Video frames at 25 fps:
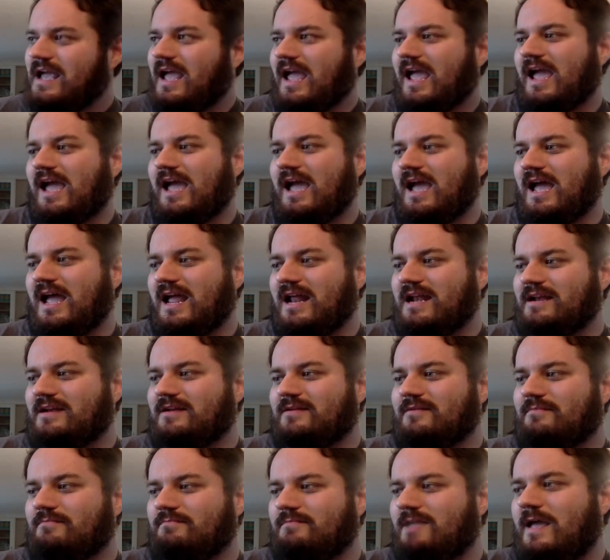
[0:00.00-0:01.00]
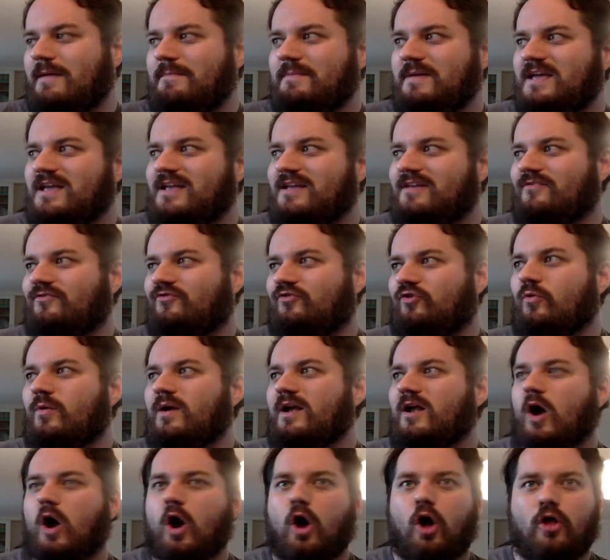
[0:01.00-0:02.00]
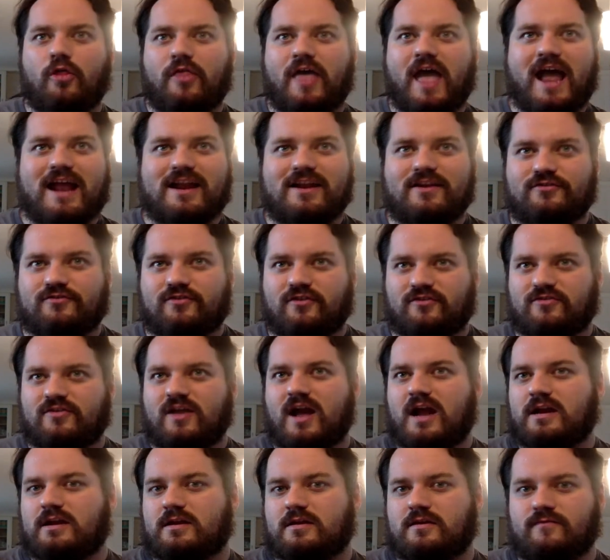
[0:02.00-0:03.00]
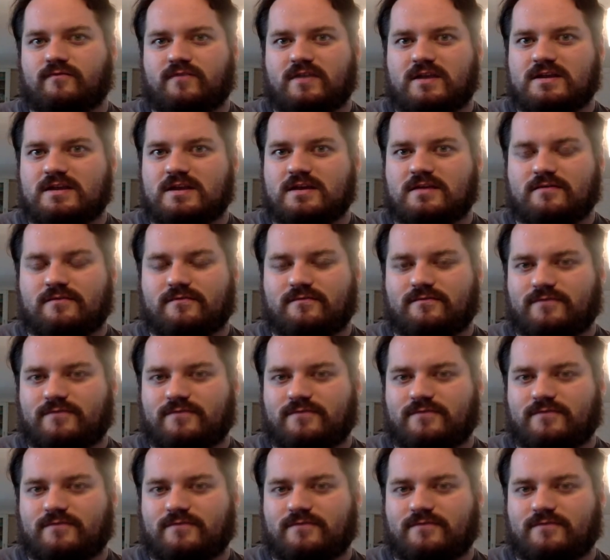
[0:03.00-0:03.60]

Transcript: And maybe doing all that is just not convenient